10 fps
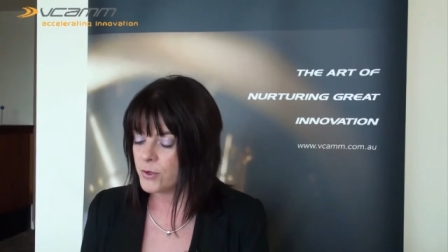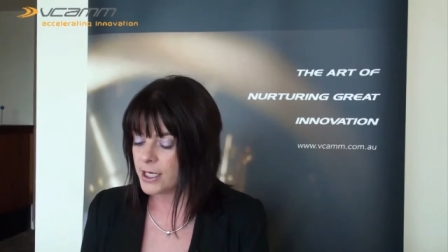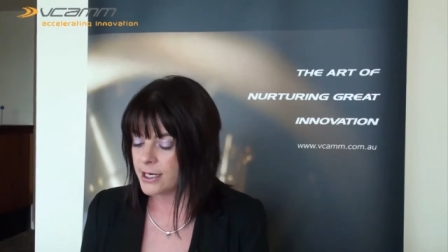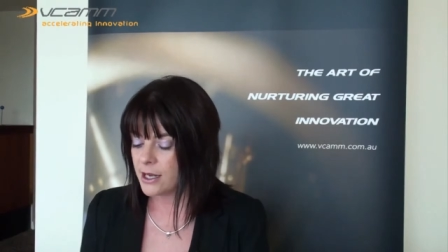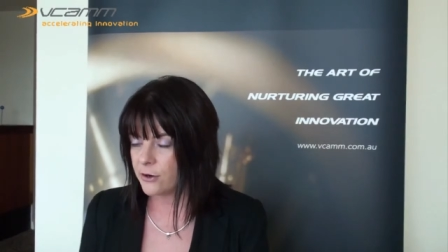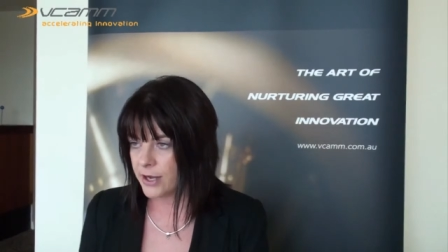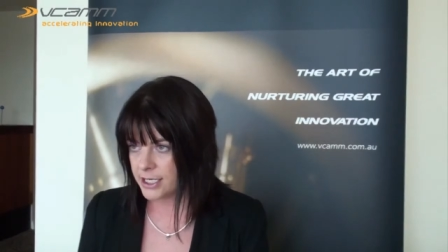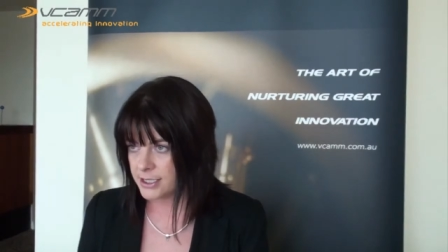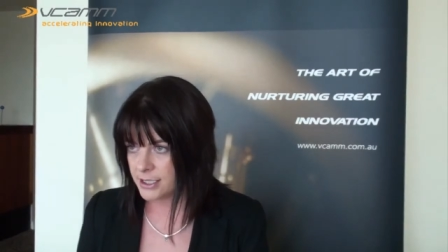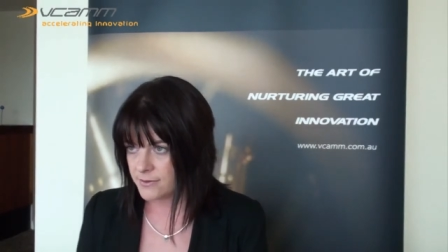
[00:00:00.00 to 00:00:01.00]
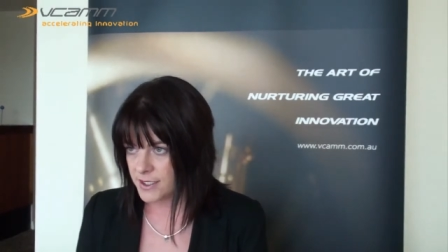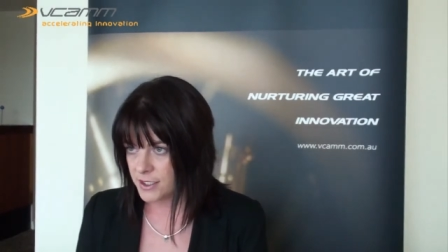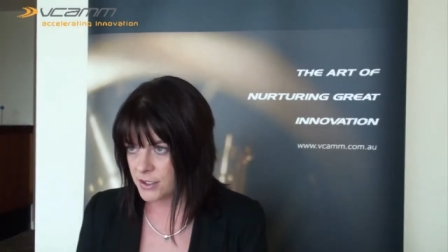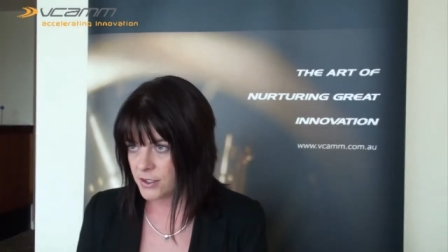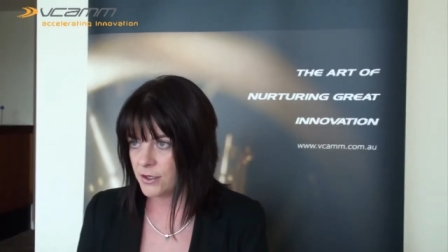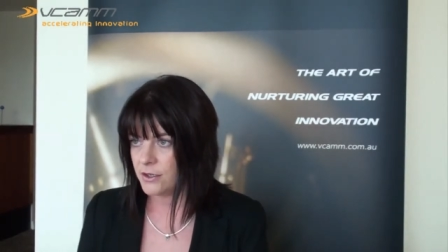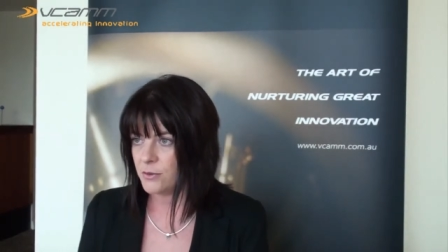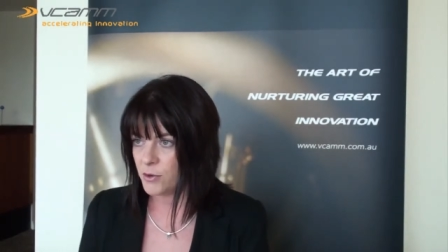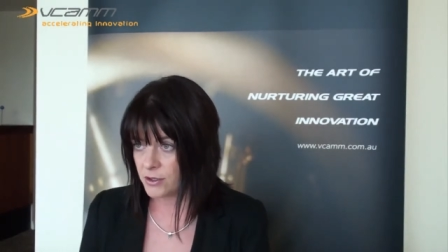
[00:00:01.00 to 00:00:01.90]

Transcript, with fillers: putting nano additives into the